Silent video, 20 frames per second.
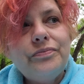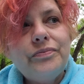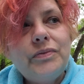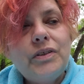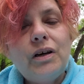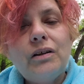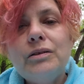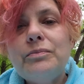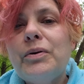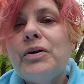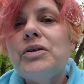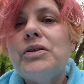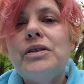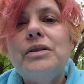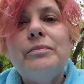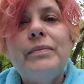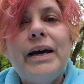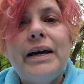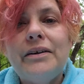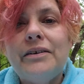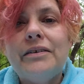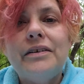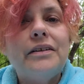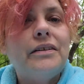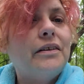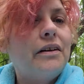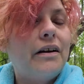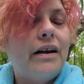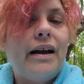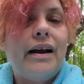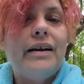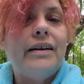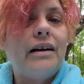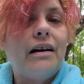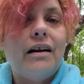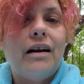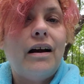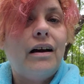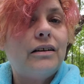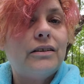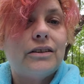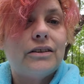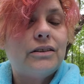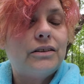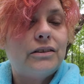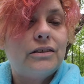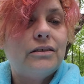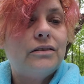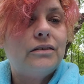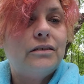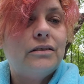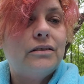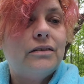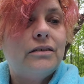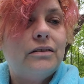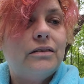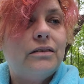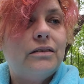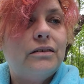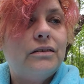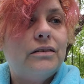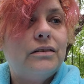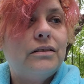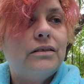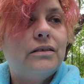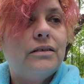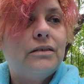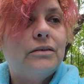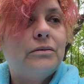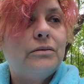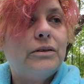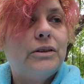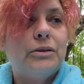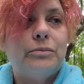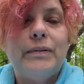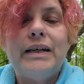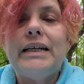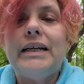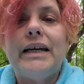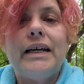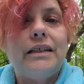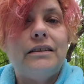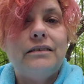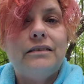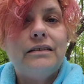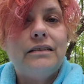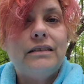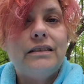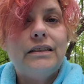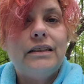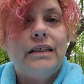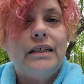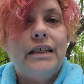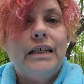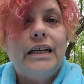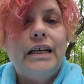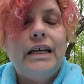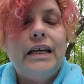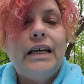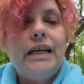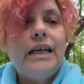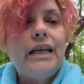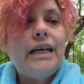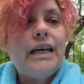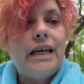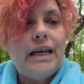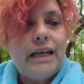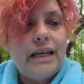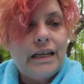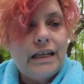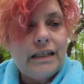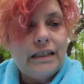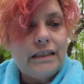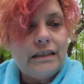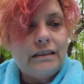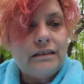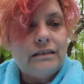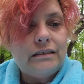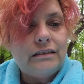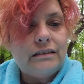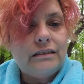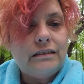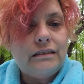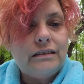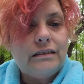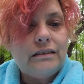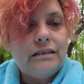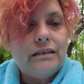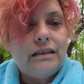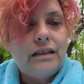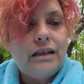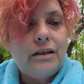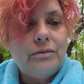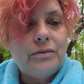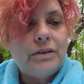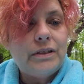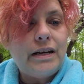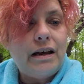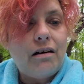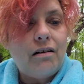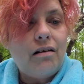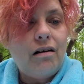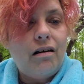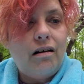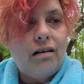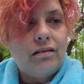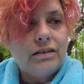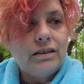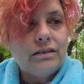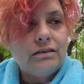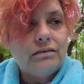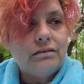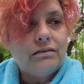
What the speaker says: The only person that mattered in our house was my dad. And he was an alcoholic.